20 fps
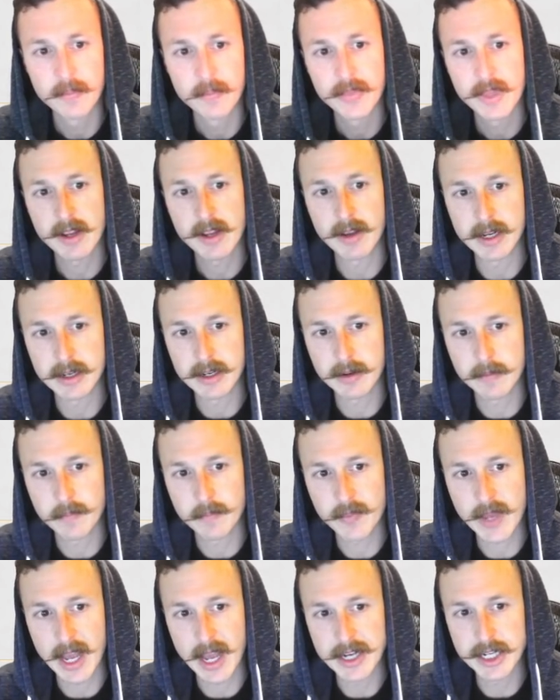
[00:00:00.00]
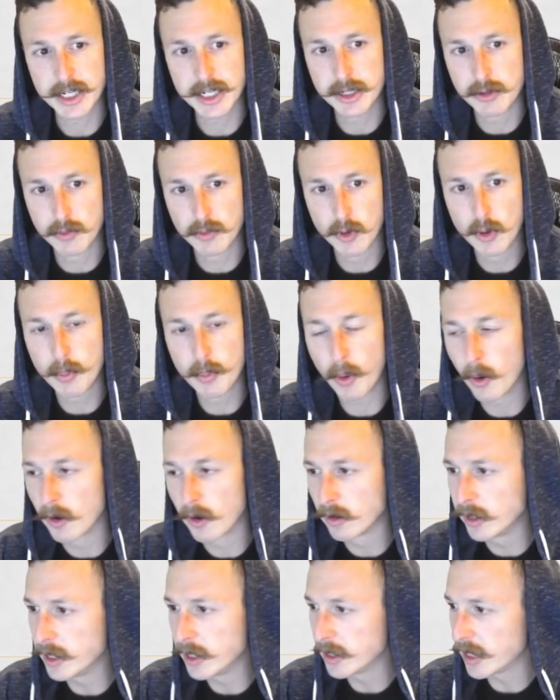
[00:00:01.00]
like I just drew
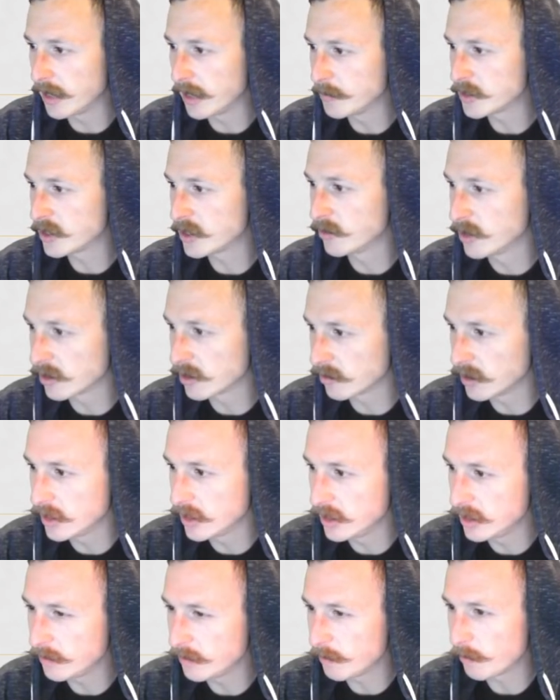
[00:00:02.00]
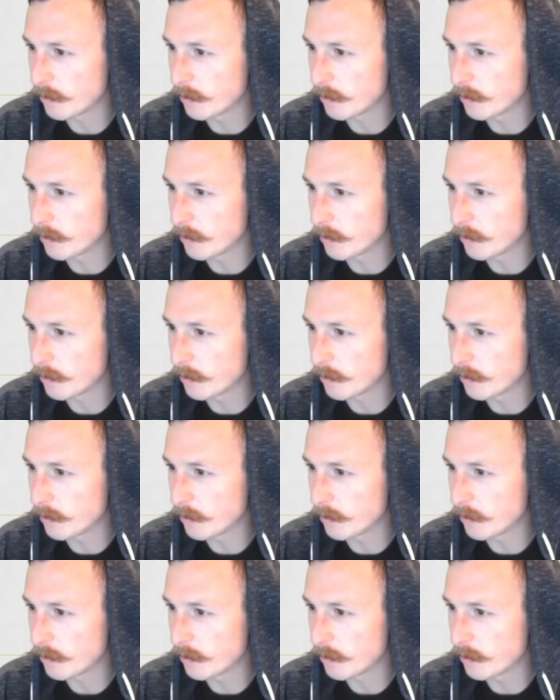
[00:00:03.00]
poorly in games 2 and 3.